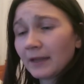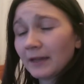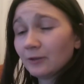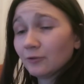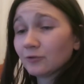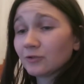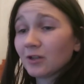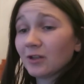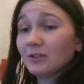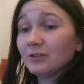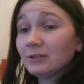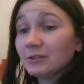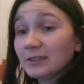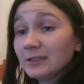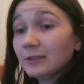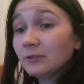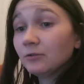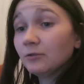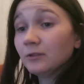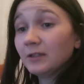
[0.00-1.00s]
And also I
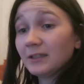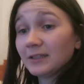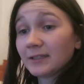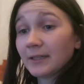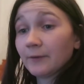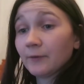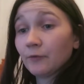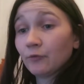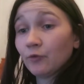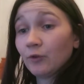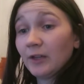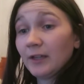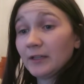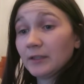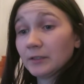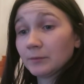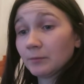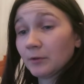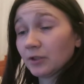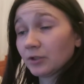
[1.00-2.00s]
do need to save up for a
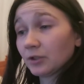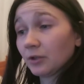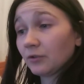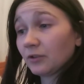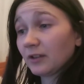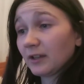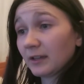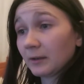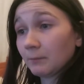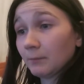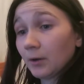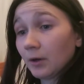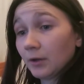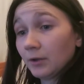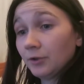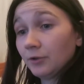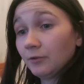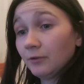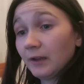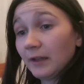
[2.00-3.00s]
lens, but I don't think I could buy
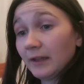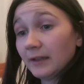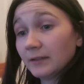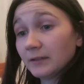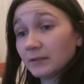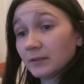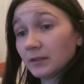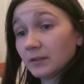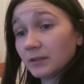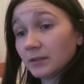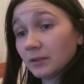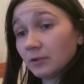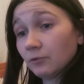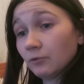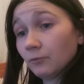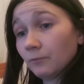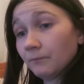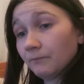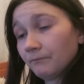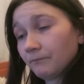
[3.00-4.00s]
a new lens
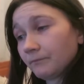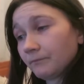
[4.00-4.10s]
until